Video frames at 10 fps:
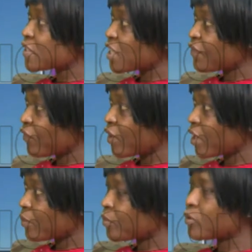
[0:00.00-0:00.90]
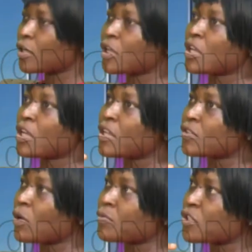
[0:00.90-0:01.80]
seek for help in
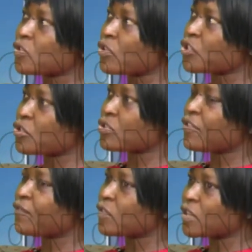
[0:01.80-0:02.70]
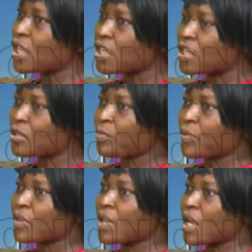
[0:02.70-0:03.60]
some situation, if you think
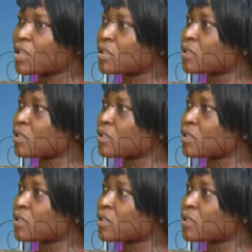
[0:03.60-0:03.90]
that